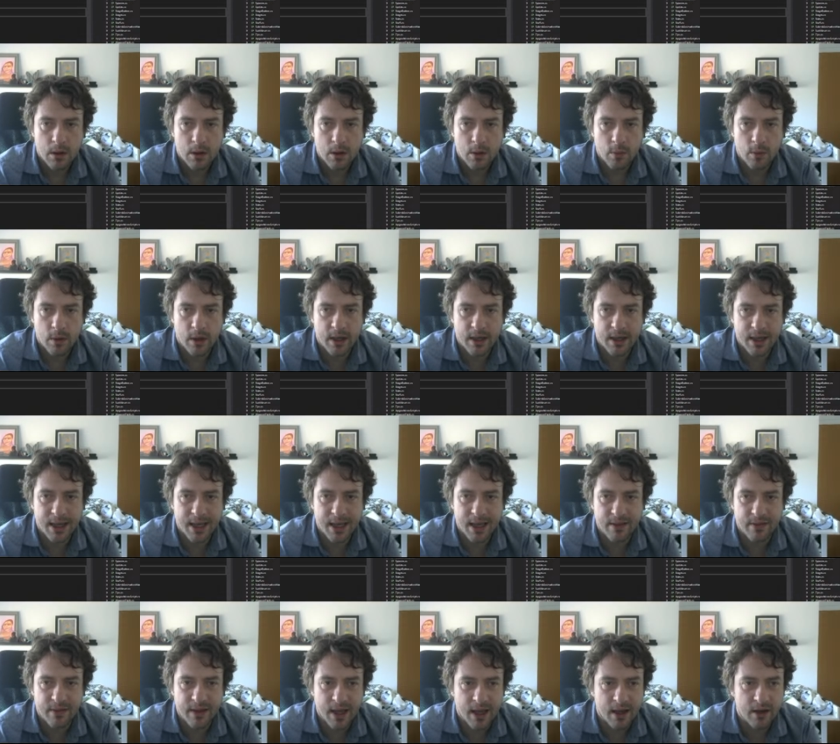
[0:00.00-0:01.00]
Where can I get
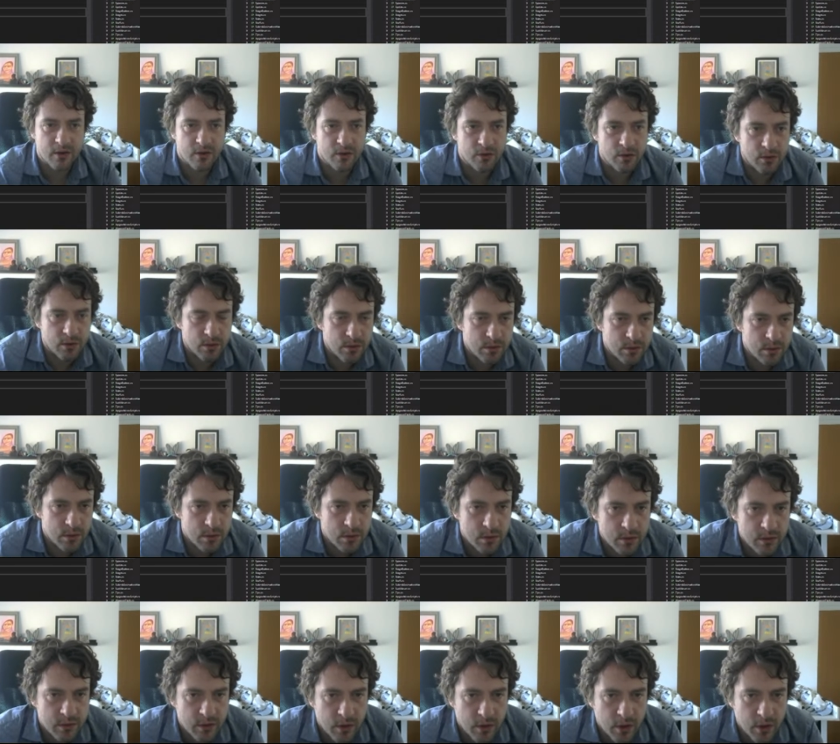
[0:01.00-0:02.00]
the actual?
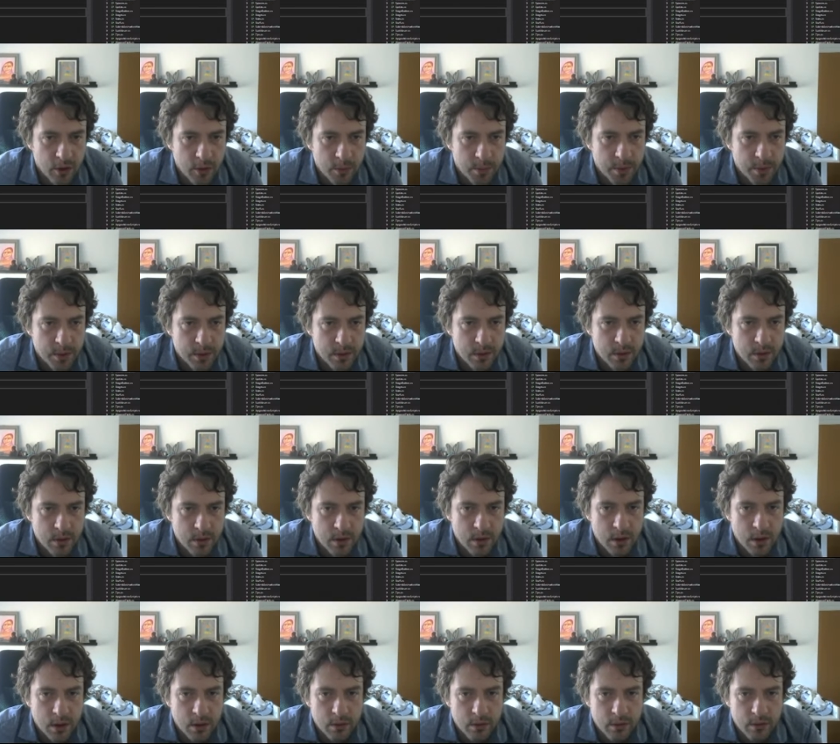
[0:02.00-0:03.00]
So open,
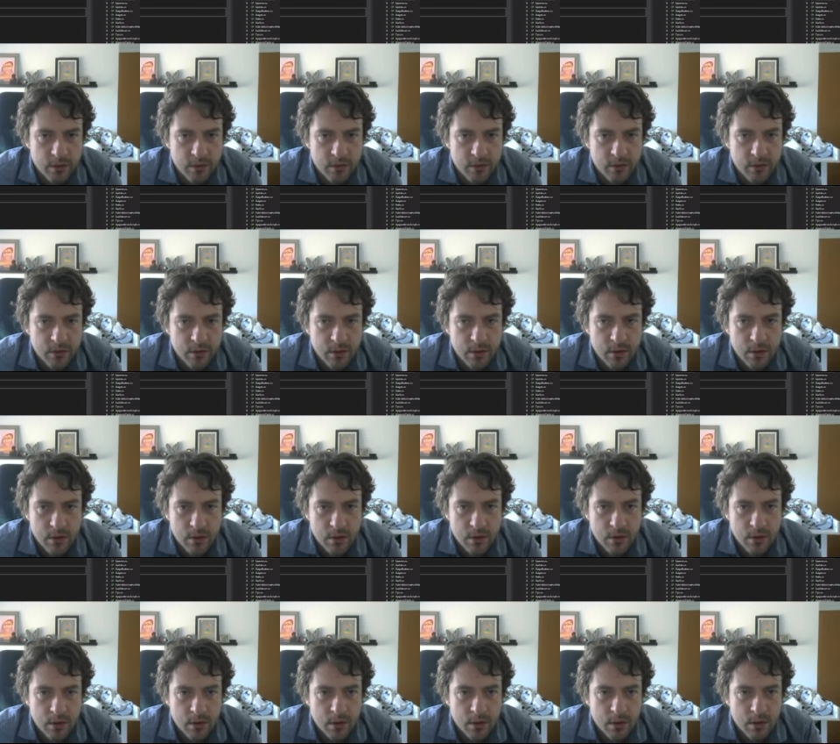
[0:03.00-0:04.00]
close,
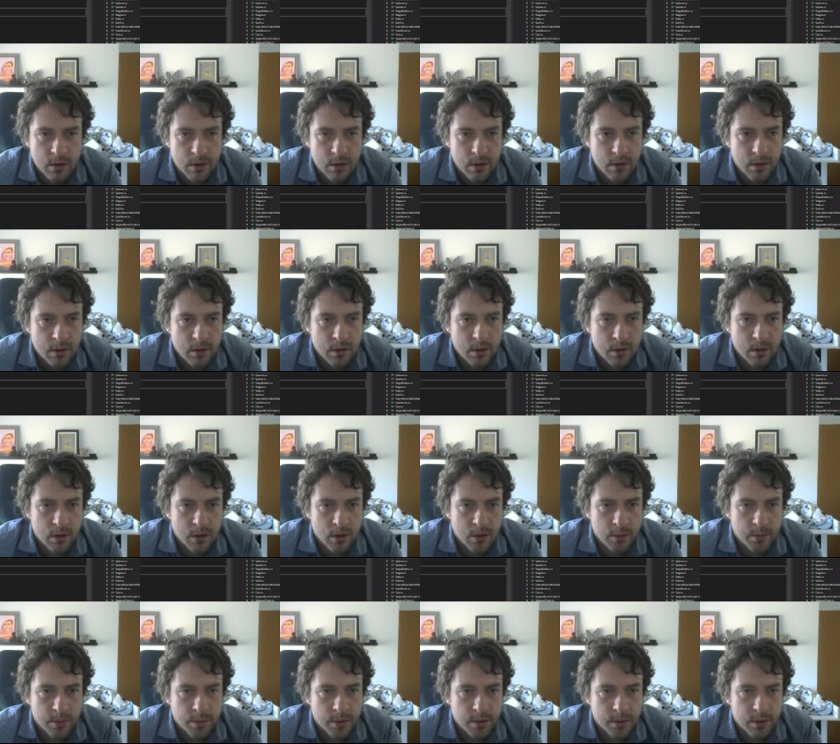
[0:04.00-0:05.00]

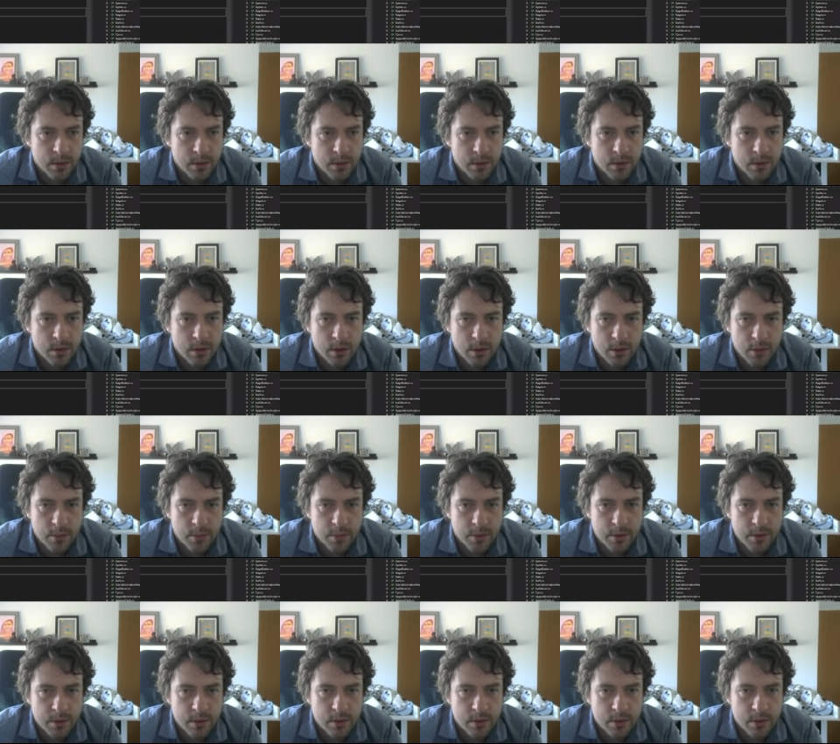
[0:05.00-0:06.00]
open,
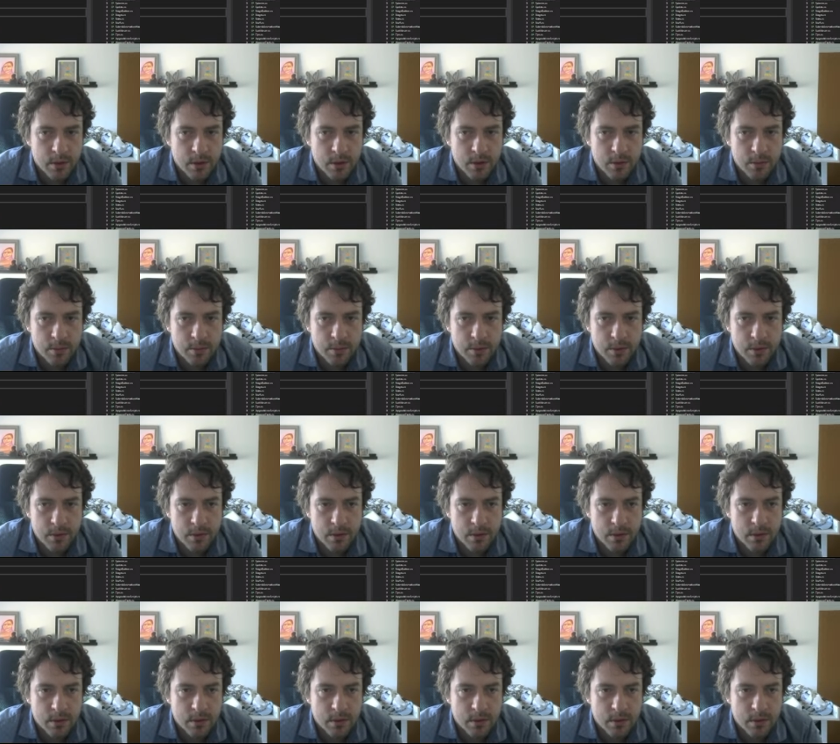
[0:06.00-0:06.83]
open, open,